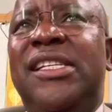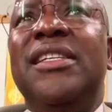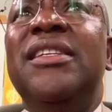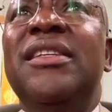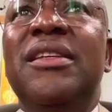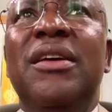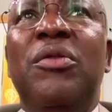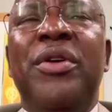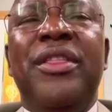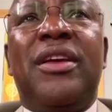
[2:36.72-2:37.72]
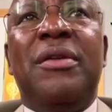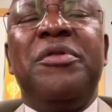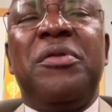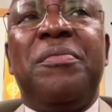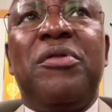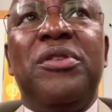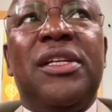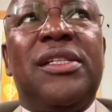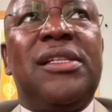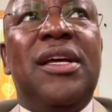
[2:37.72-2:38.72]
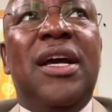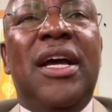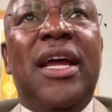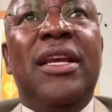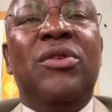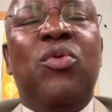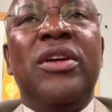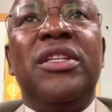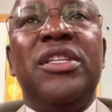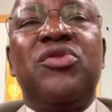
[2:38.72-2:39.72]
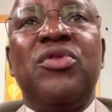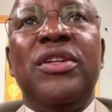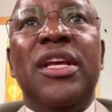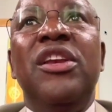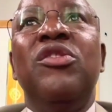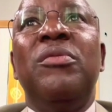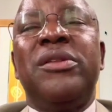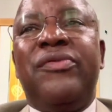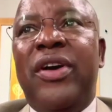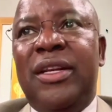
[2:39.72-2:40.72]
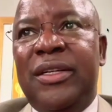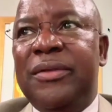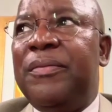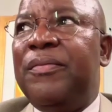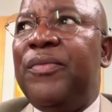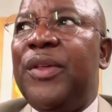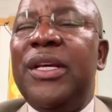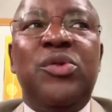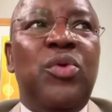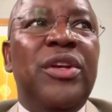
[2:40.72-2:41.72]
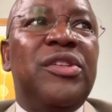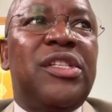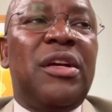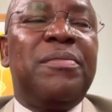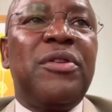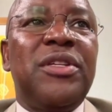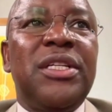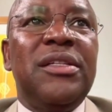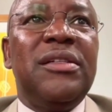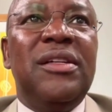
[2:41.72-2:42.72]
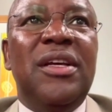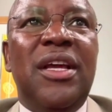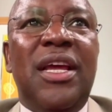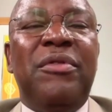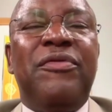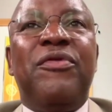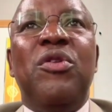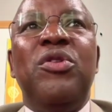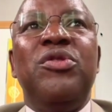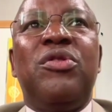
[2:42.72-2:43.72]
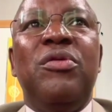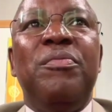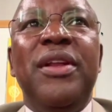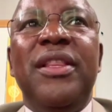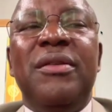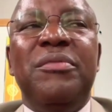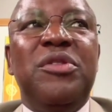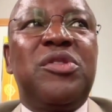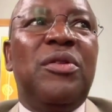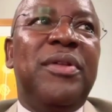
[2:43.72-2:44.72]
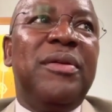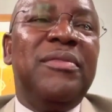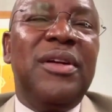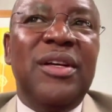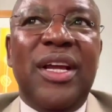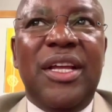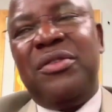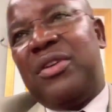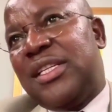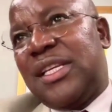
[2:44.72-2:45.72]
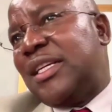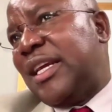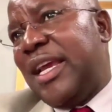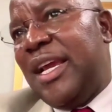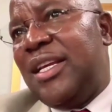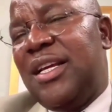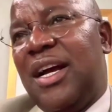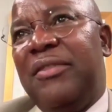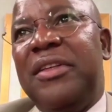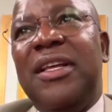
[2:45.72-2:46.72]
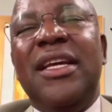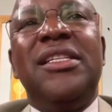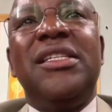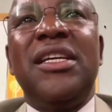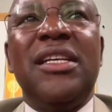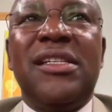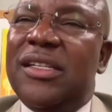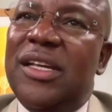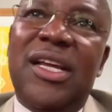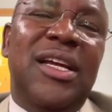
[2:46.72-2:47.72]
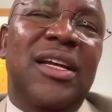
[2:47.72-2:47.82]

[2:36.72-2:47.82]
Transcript: seen with capital projects and what destroys enormous value is when you start projects and before you complete them, you stop them and you restart again. I mean, it's just,